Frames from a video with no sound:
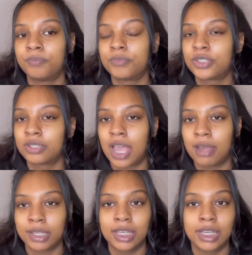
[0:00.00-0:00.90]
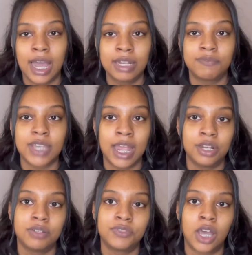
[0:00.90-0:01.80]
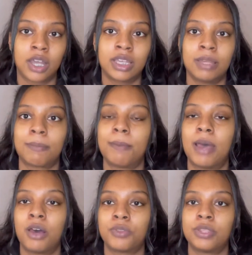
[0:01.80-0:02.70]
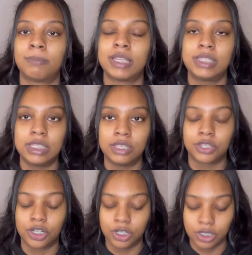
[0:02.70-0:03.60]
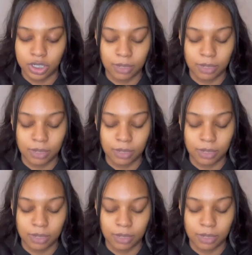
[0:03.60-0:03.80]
so yeah, I get kind of tired of talking. My mouth and my teeth hurt.